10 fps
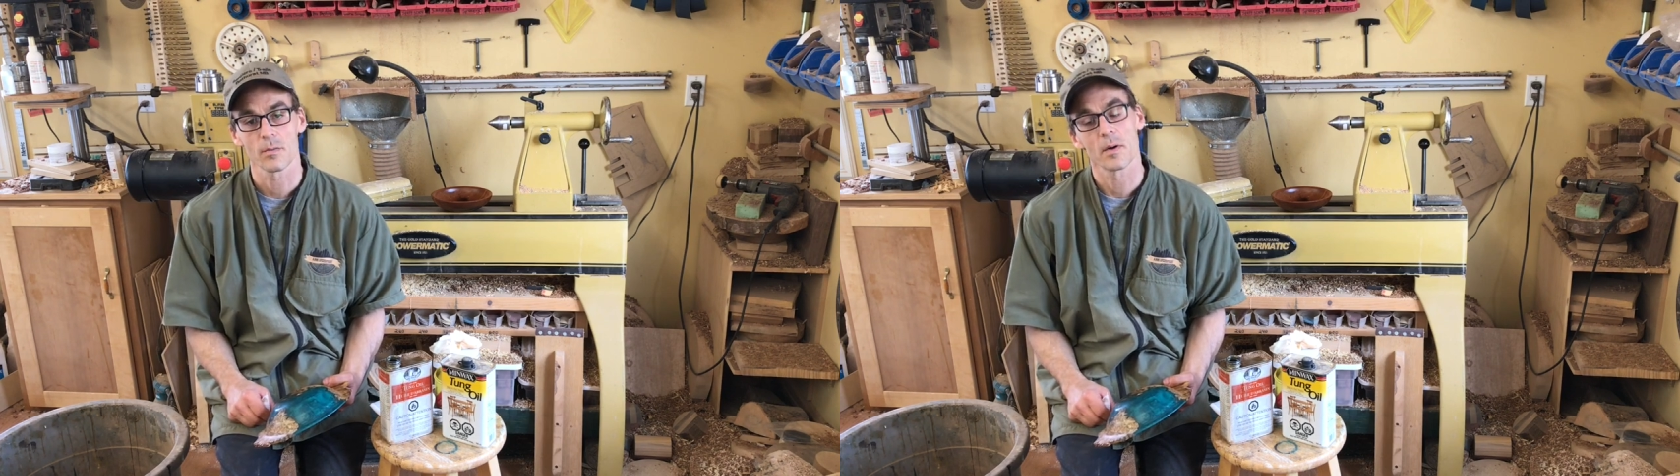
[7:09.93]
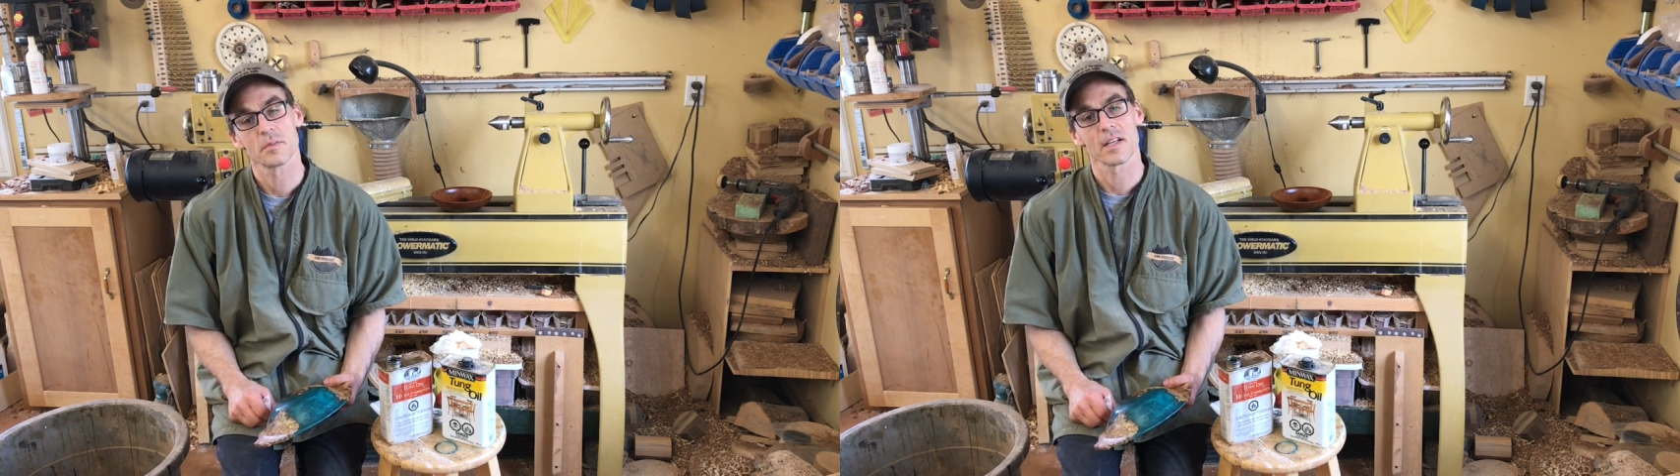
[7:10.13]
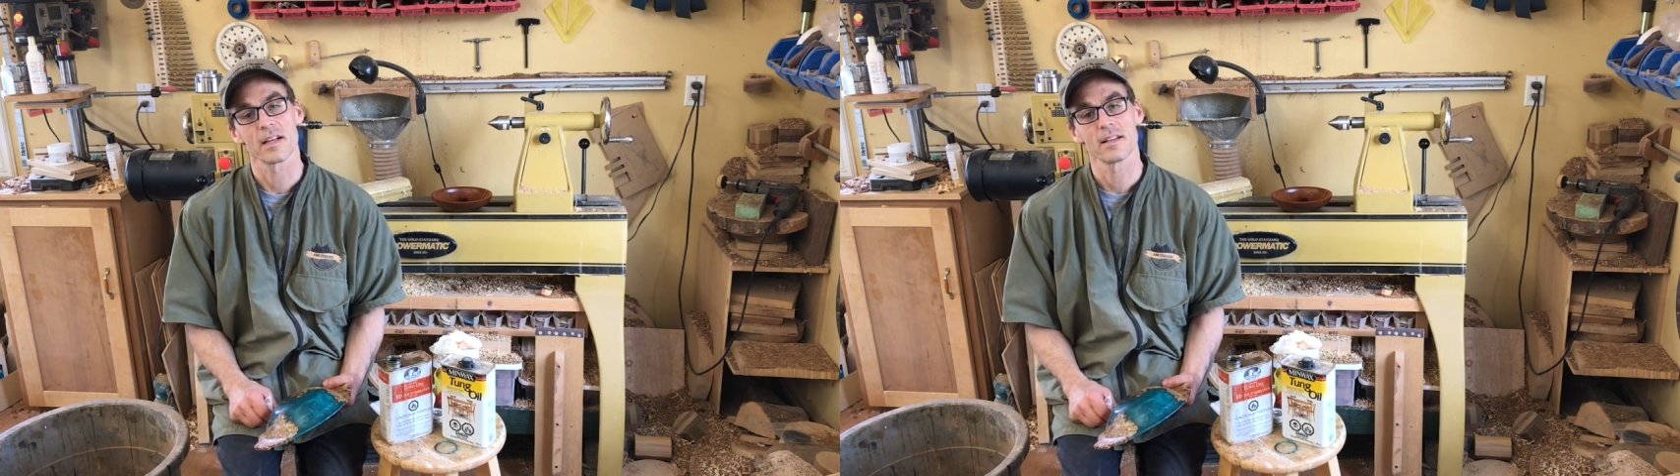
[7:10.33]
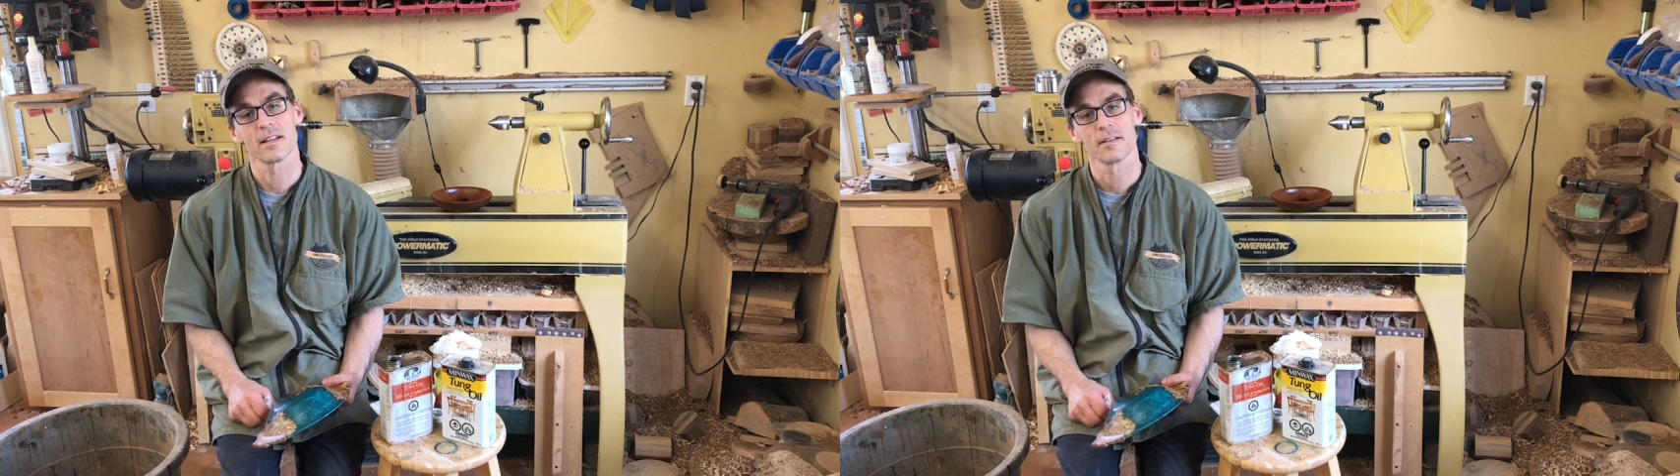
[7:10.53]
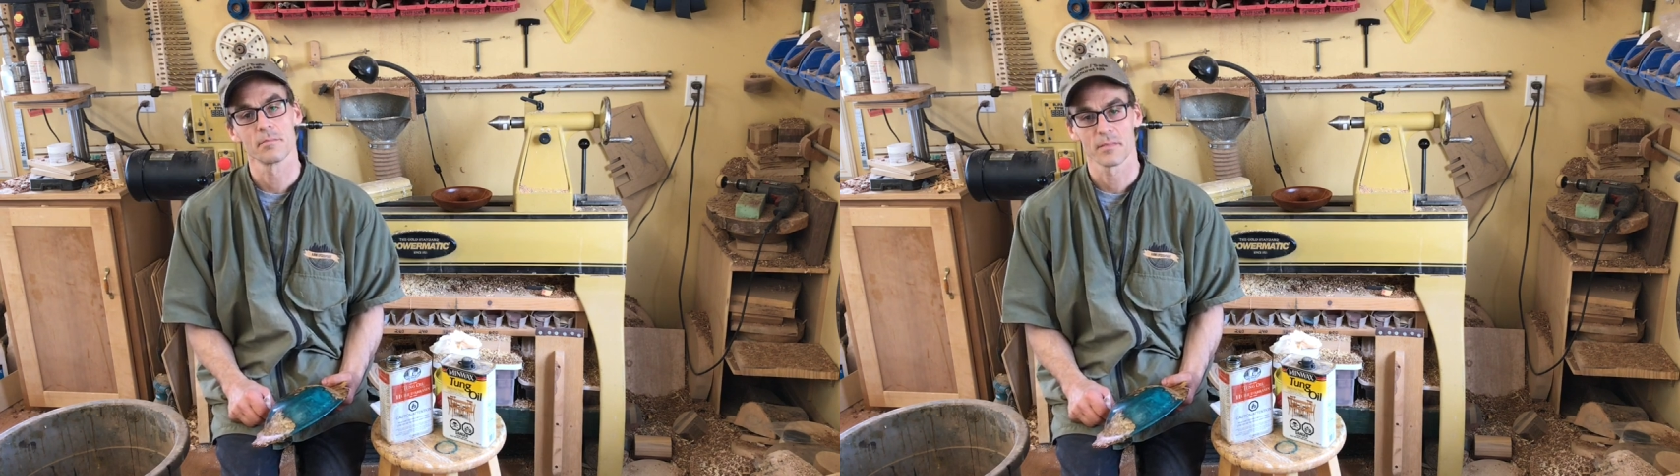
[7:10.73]
website.
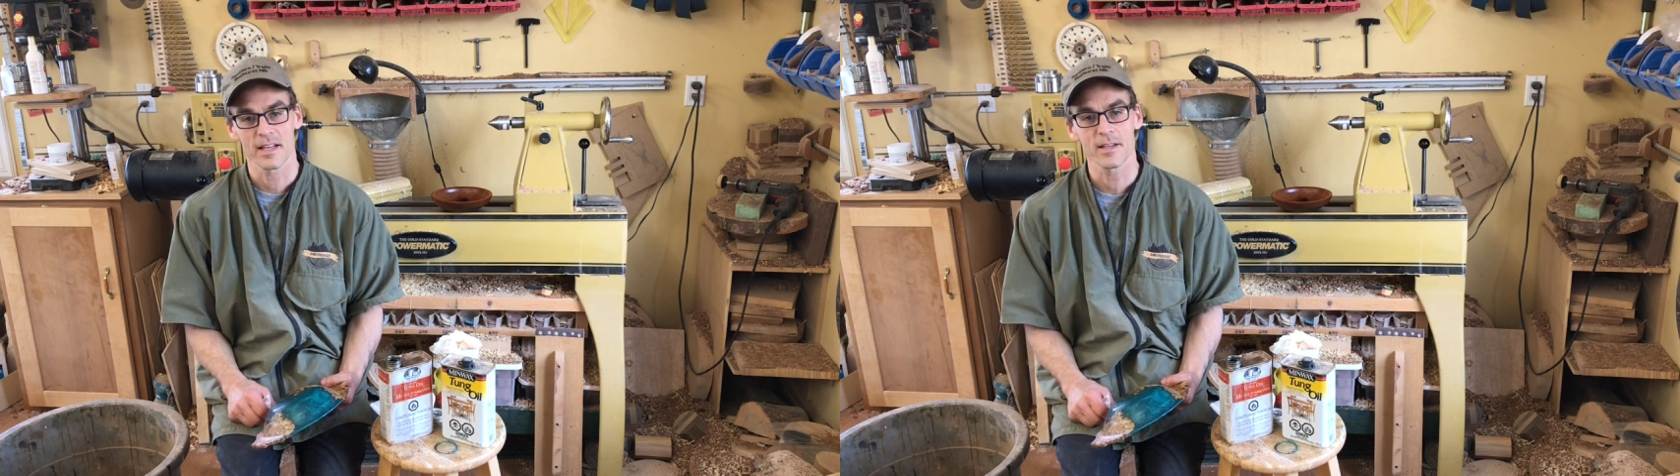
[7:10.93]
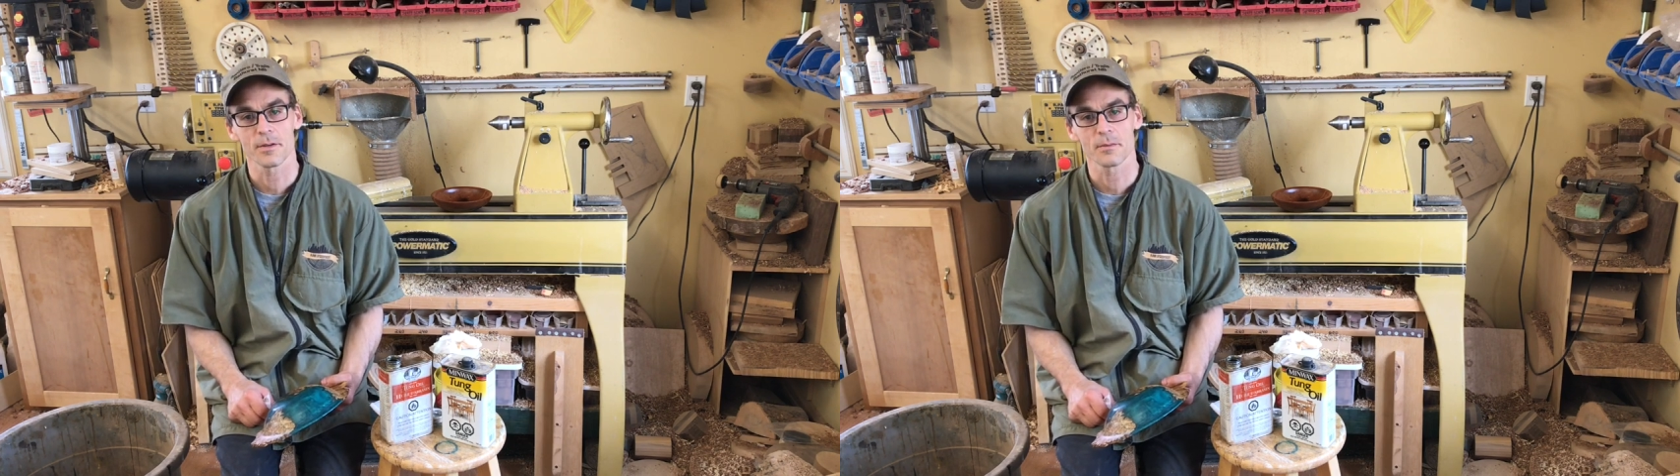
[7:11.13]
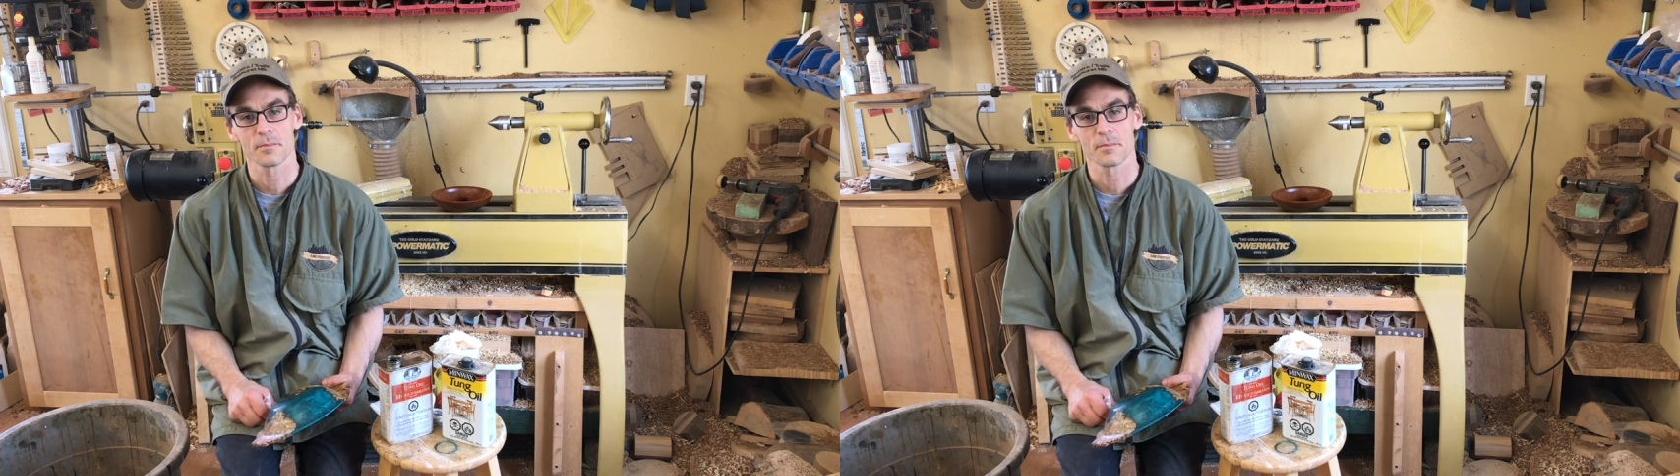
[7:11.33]
Thank you.